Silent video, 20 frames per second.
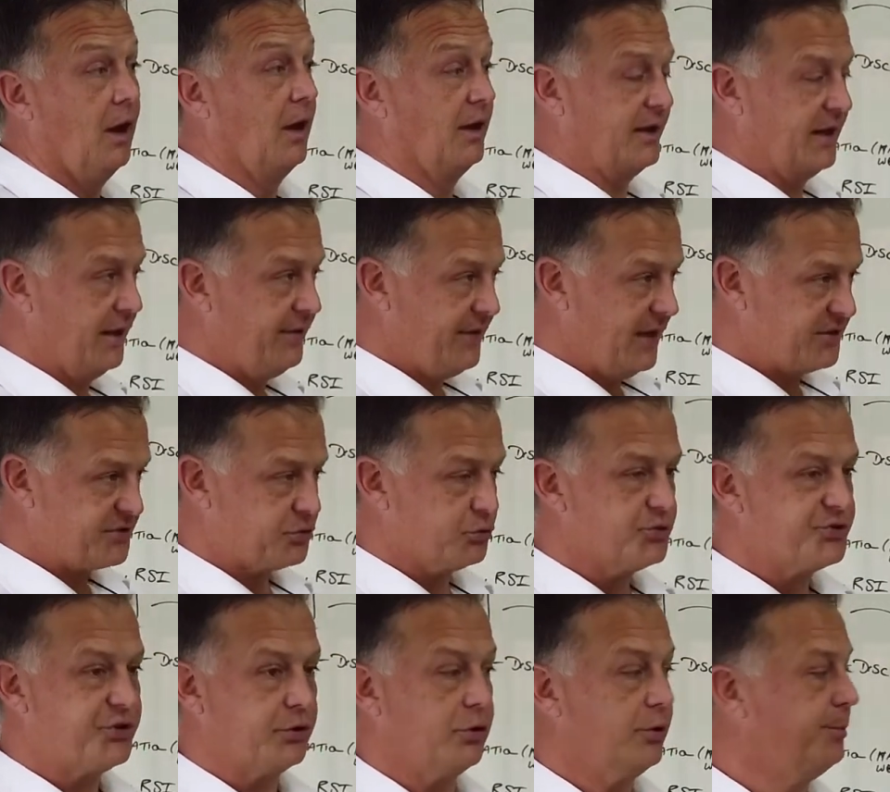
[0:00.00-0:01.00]
Okay, that's
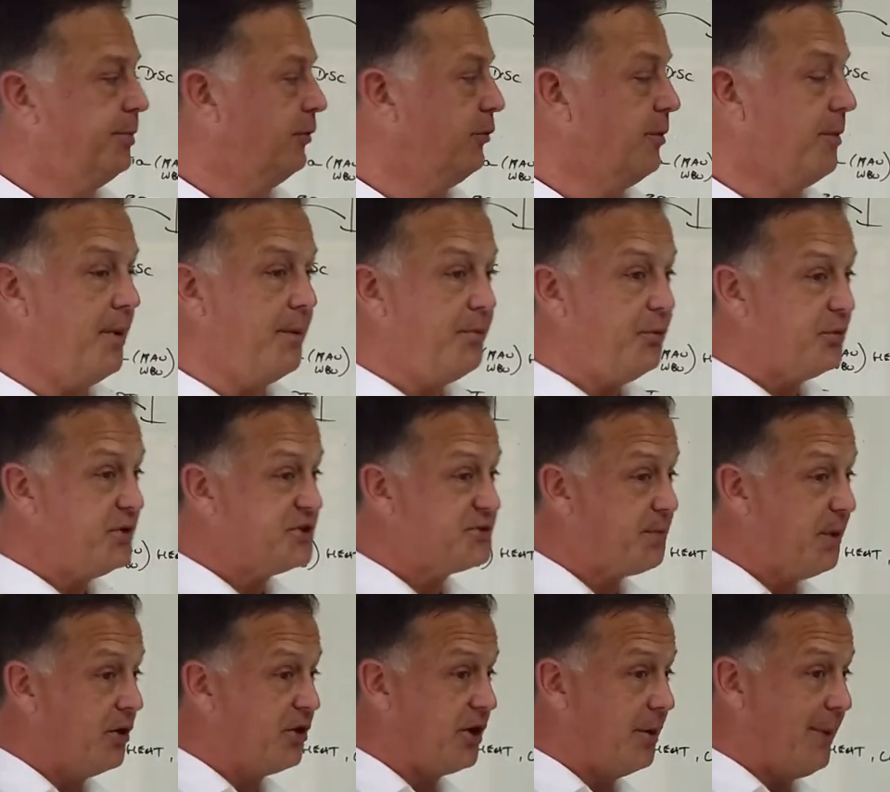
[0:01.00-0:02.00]
also good, but remember we
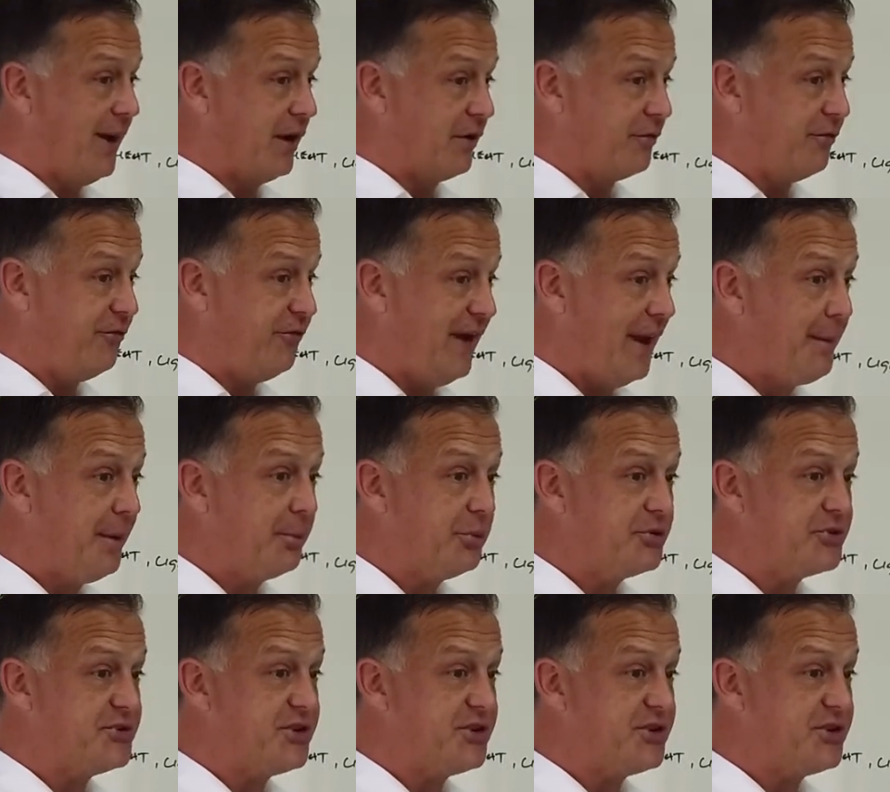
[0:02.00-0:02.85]
spoke about flammable